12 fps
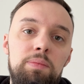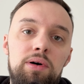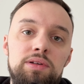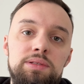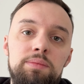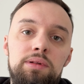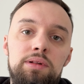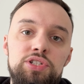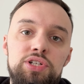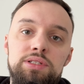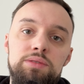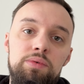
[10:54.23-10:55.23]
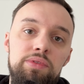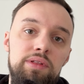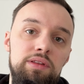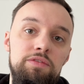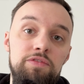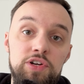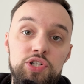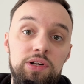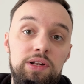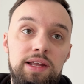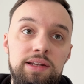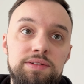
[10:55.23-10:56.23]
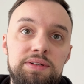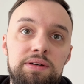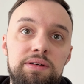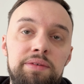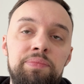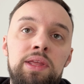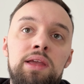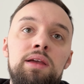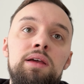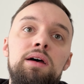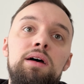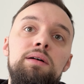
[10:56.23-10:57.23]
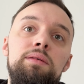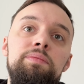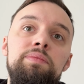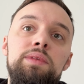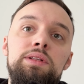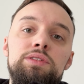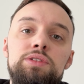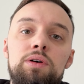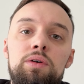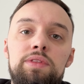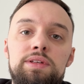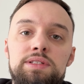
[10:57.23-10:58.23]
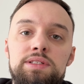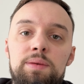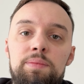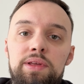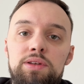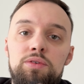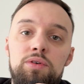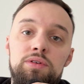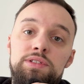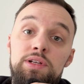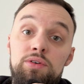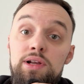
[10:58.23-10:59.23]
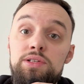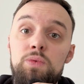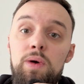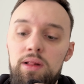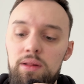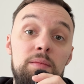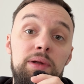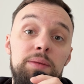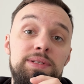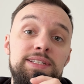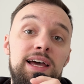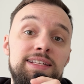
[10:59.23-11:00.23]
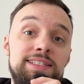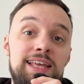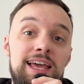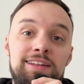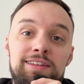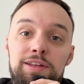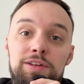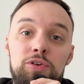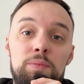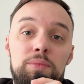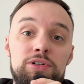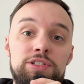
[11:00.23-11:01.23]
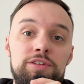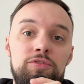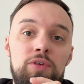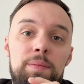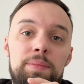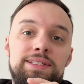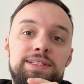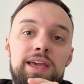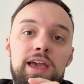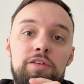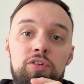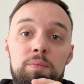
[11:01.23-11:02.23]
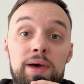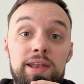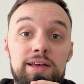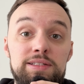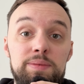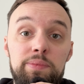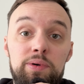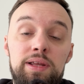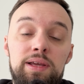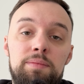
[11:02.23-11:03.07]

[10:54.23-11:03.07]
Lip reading: possible just within the visual editor. So this is something to consider as well. But besides that, the new Immersive Web SDK from Meta is pretty